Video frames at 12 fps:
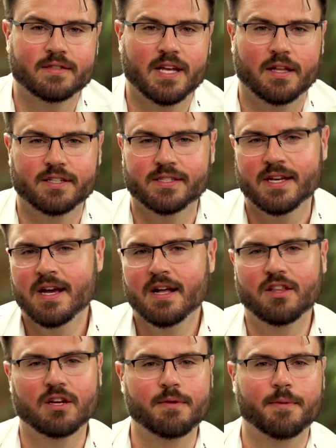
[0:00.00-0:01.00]
Tell us
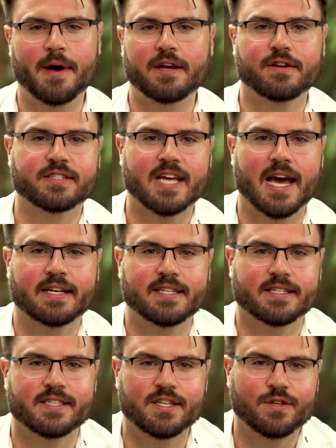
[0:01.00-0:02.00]
a little bit about your
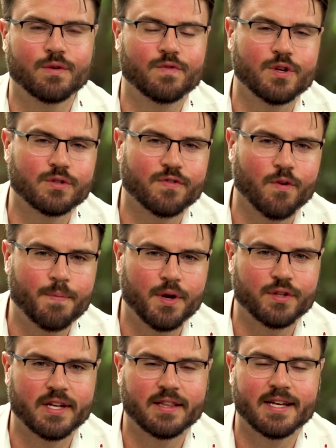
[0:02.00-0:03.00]
tactics that you've used for
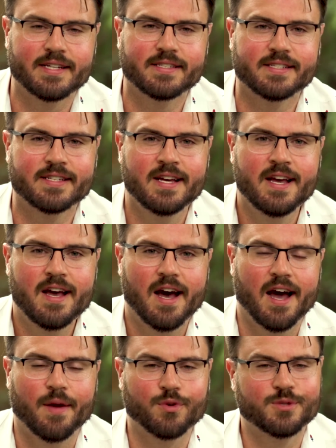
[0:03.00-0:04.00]
building lists.
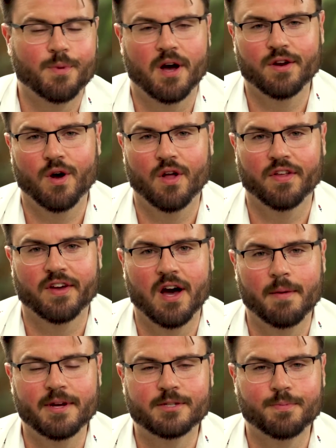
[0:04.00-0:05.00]
I respond to all the
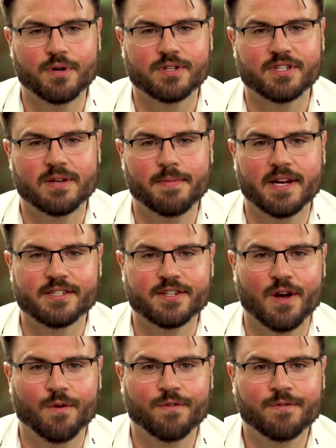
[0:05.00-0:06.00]
comments personally
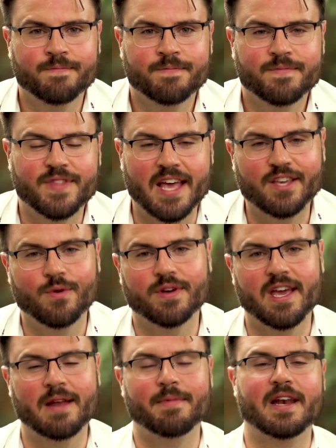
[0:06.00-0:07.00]
myself. Thank you
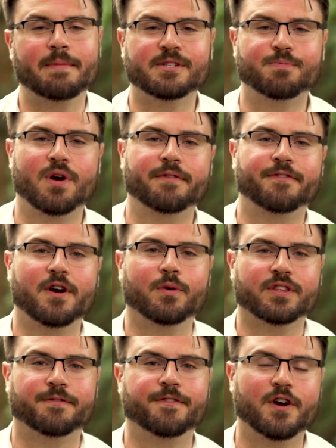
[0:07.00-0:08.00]
again. My name is Brett Farrell
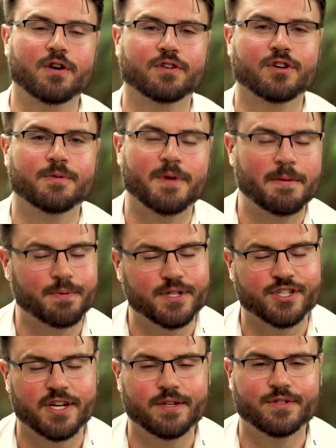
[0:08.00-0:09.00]
with the Farrell Group. I
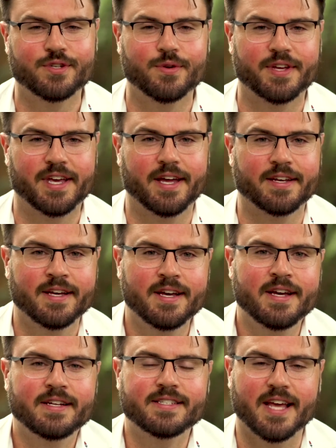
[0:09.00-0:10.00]
appreciate you tuning in.
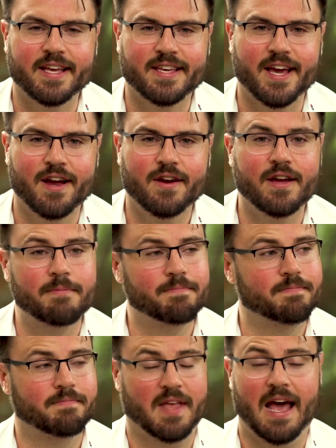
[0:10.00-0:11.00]
Take care
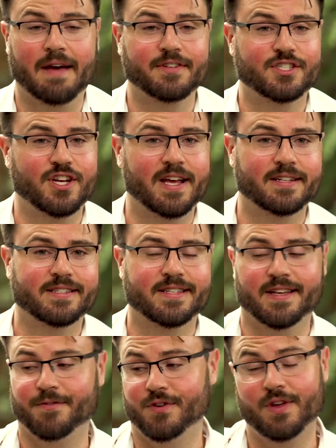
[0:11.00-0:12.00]
and have a chance
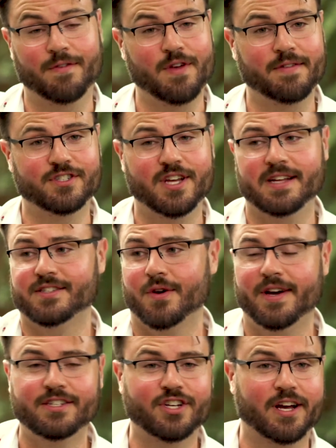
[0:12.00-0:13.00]
to, if you have a chance,
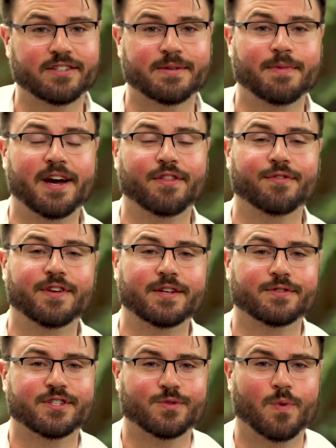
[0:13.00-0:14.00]
go ahead and check out some of my other
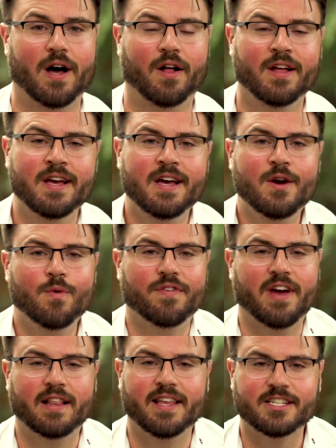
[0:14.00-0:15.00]
videos as well.
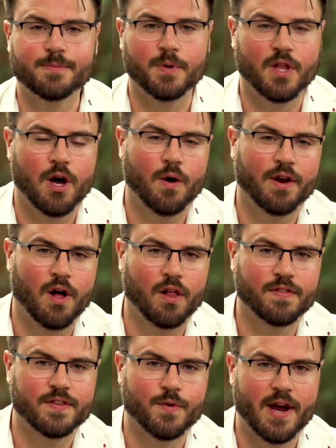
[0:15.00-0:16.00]
We've got links below and all
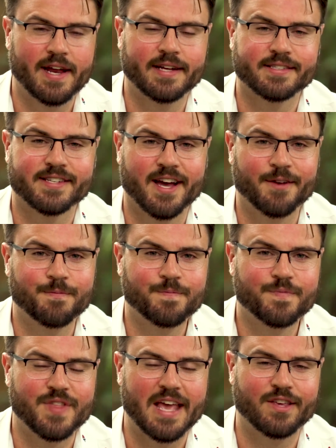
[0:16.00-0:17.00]
on the right-hand side.
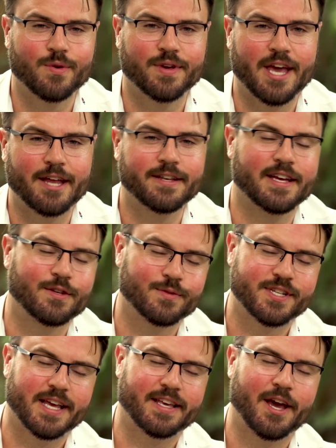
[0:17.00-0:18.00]
Thank you again, and you
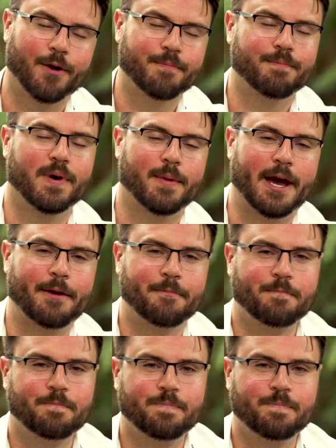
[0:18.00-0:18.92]
take care. Bye-bye.